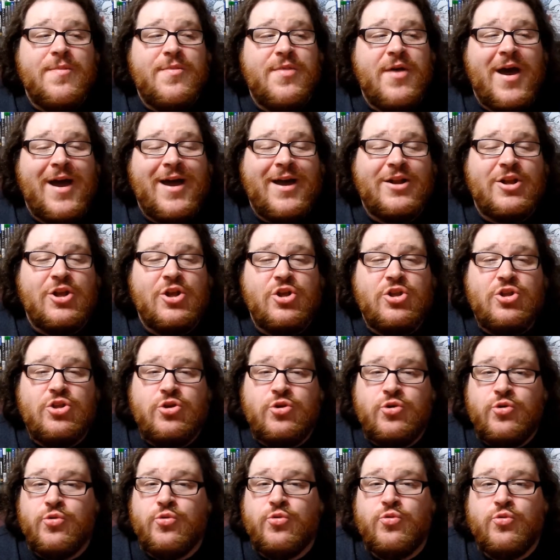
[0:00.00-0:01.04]
that
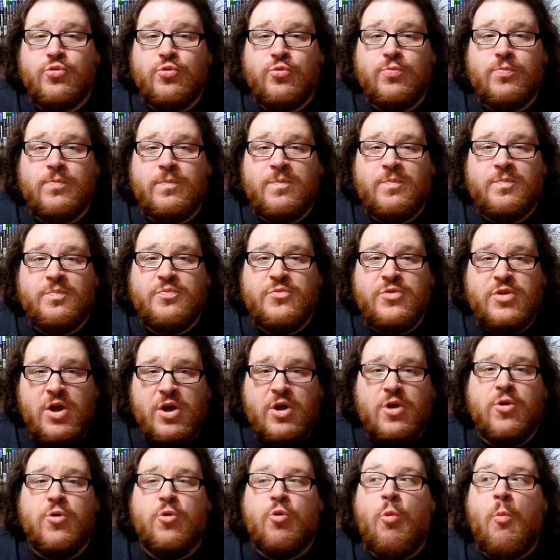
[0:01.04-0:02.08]
you
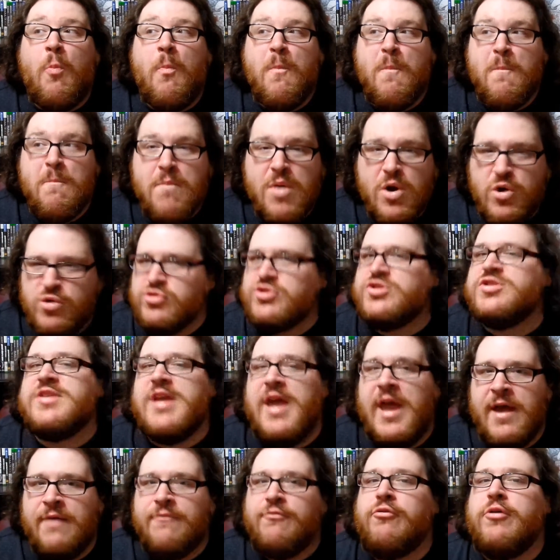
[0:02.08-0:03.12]
know most
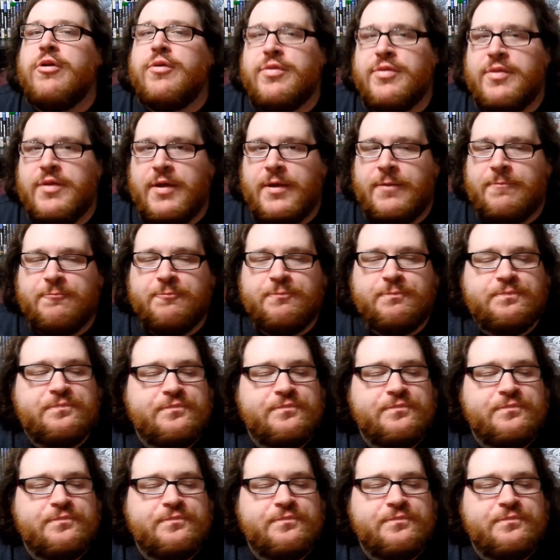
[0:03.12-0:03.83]
everything.